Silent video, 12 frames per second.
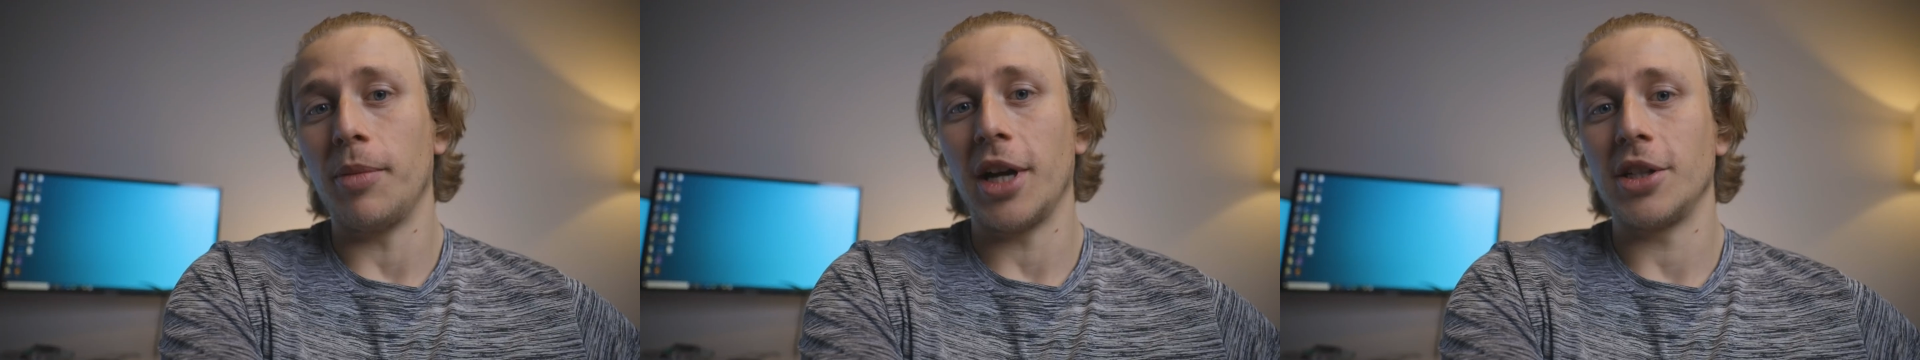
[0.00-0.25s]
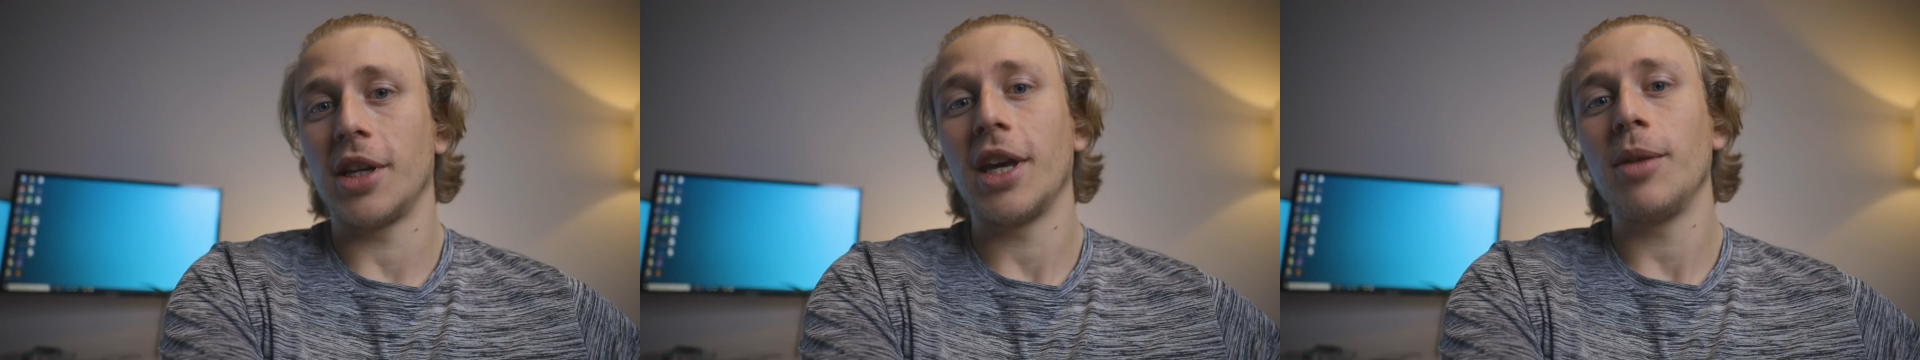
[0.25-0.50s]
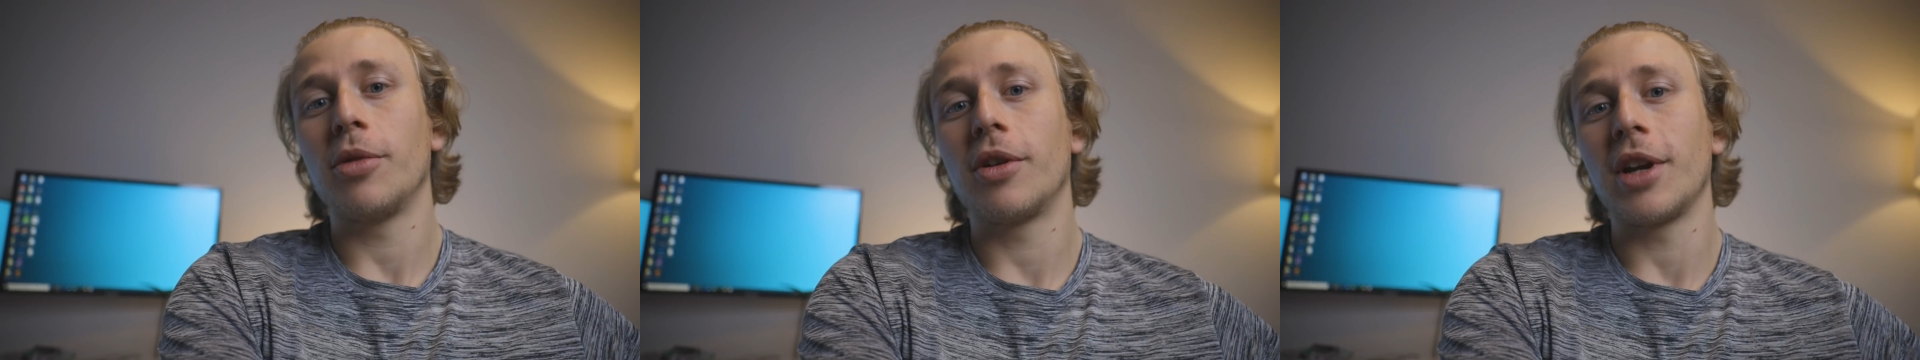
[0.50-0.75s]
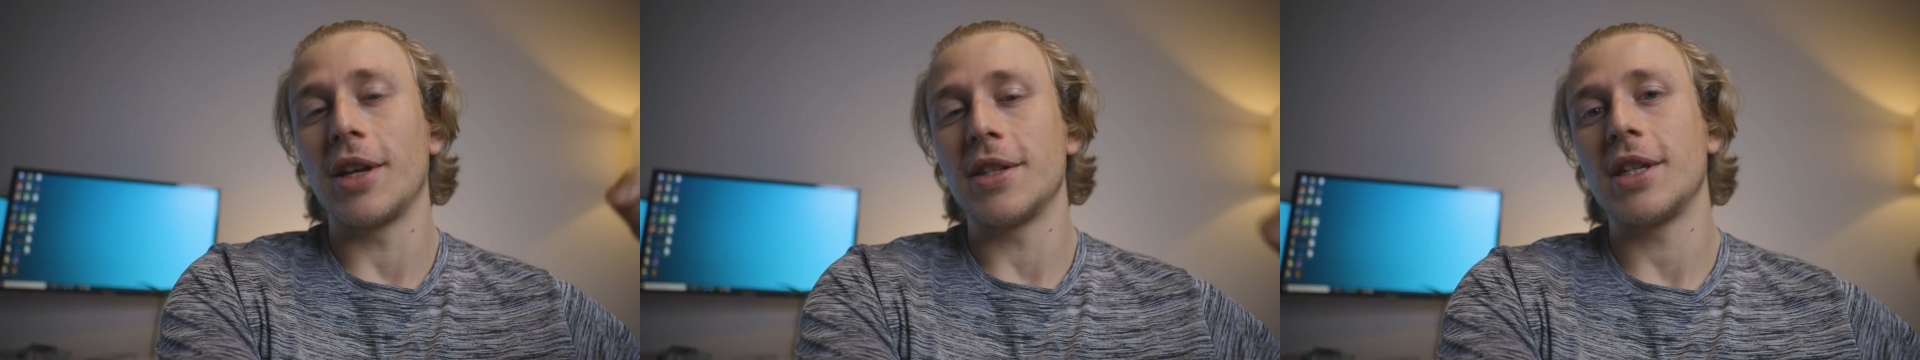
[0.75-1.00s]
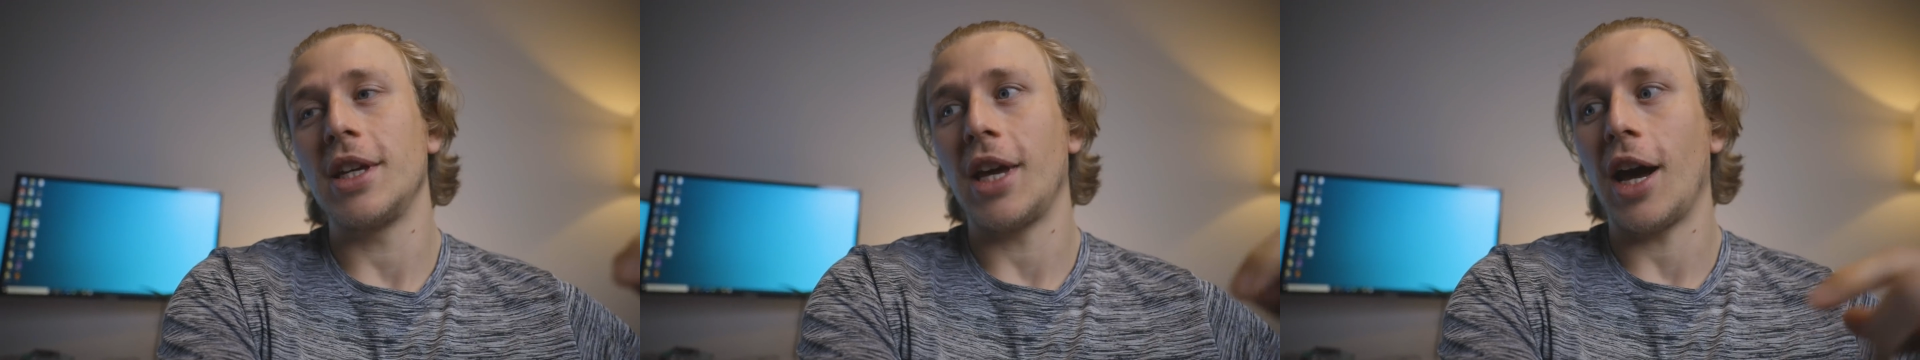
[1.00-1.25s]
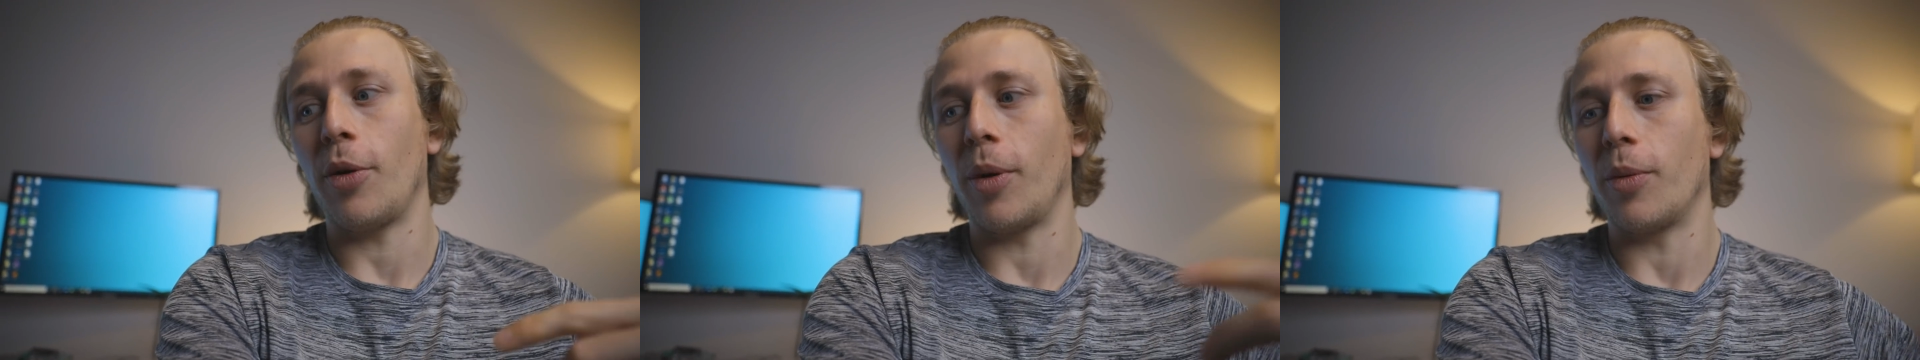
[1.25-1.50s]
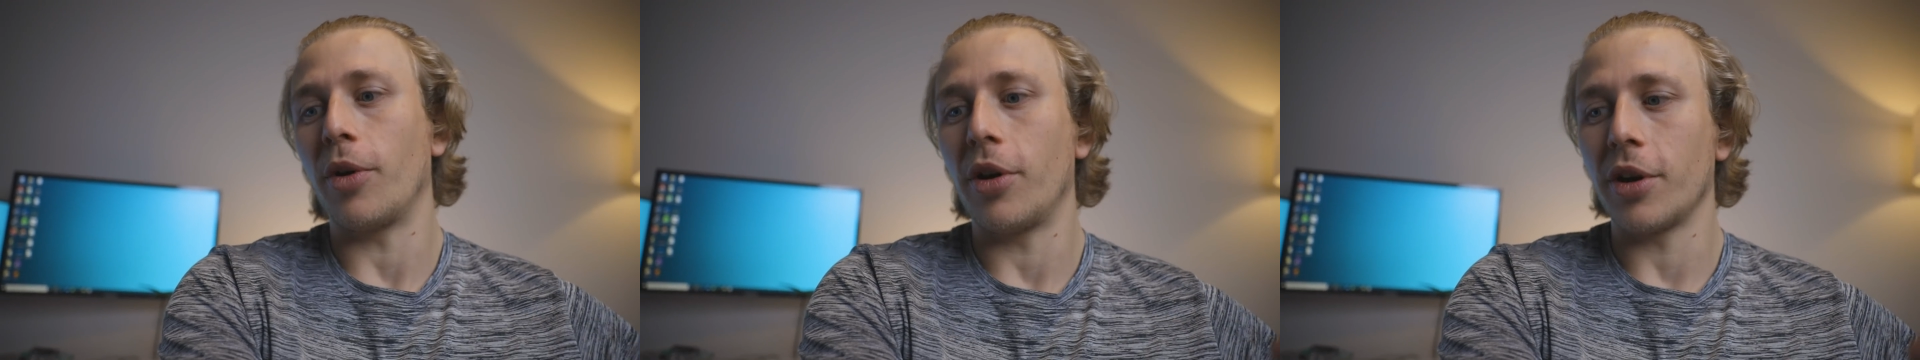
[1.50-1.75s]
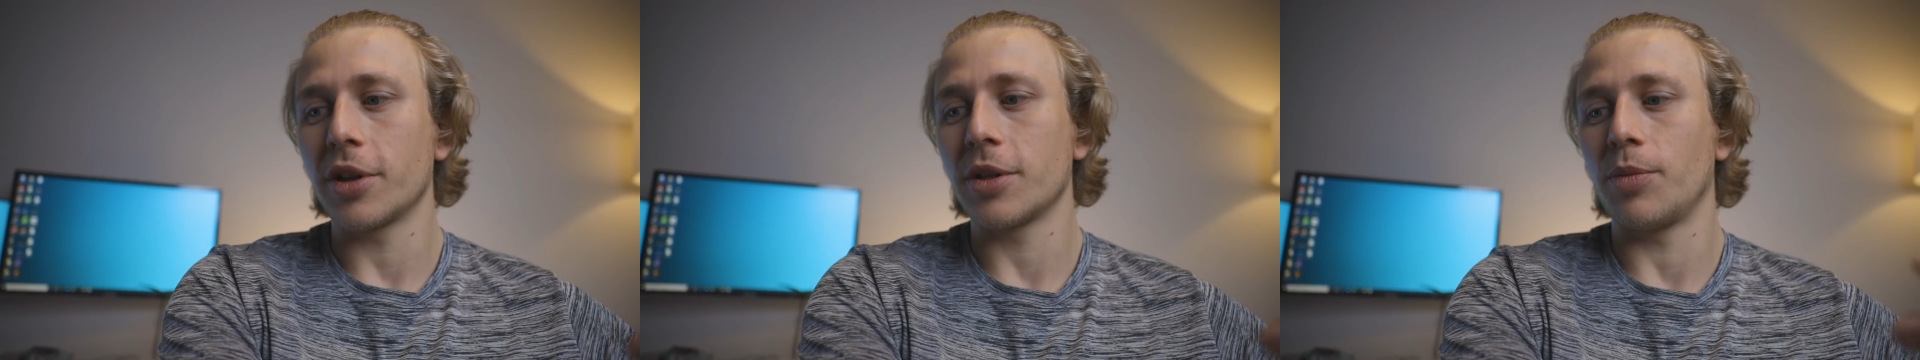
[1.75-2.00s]
Magic Keyboard and see how it
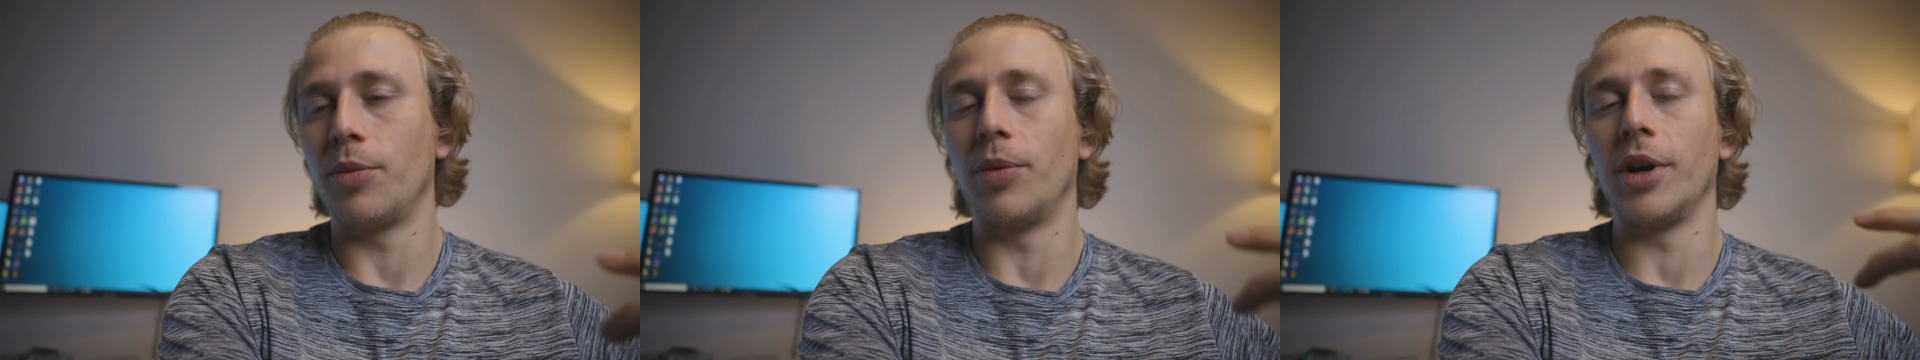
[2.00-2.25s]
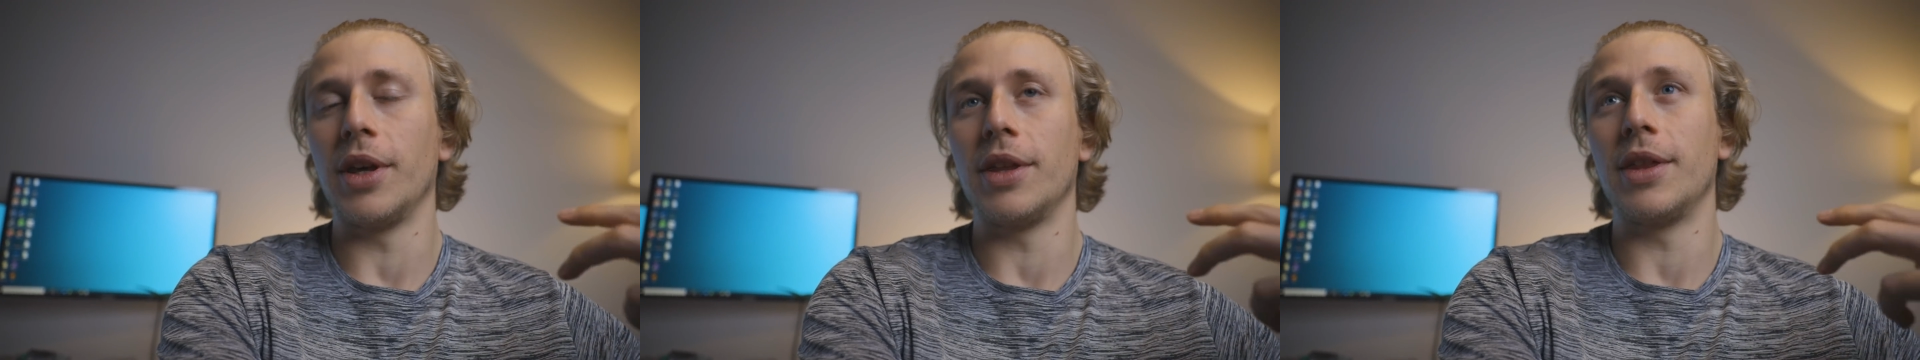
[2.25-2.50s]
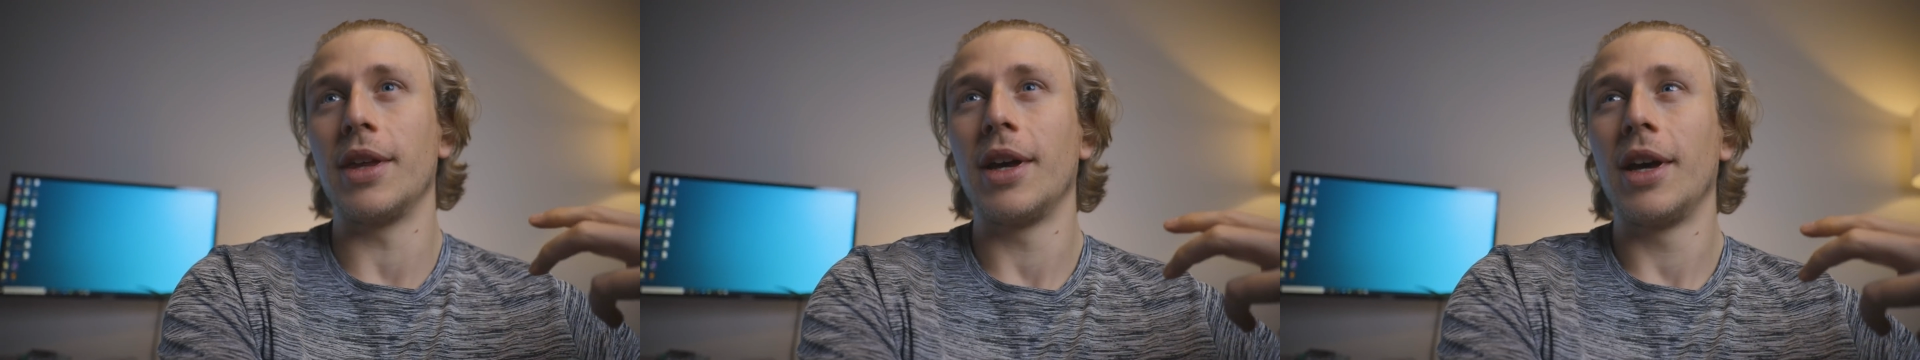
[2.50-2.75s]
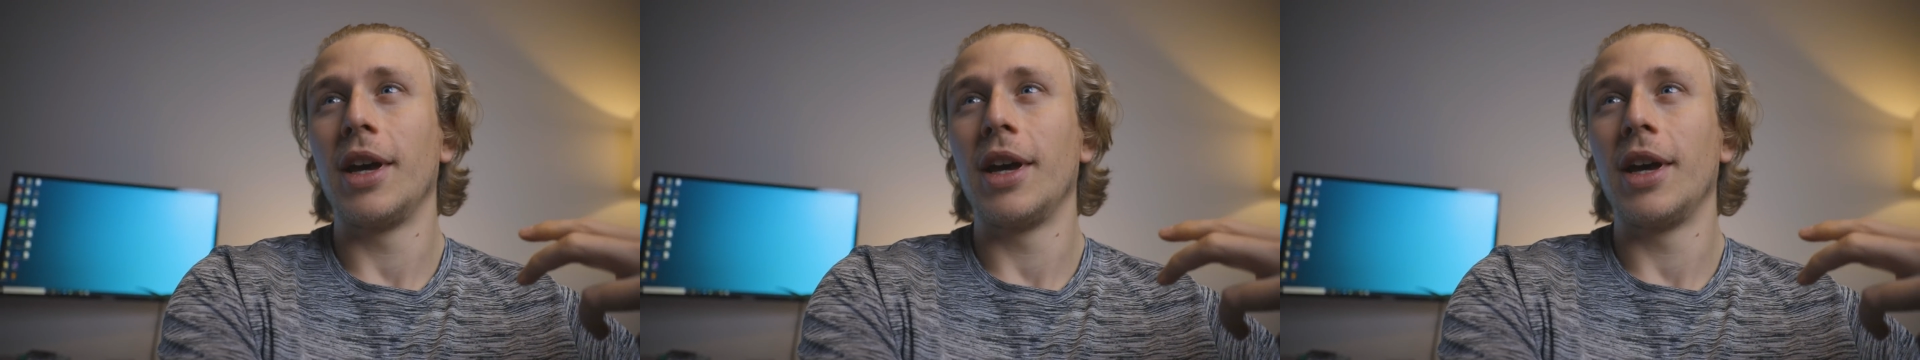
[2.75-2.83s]
works with.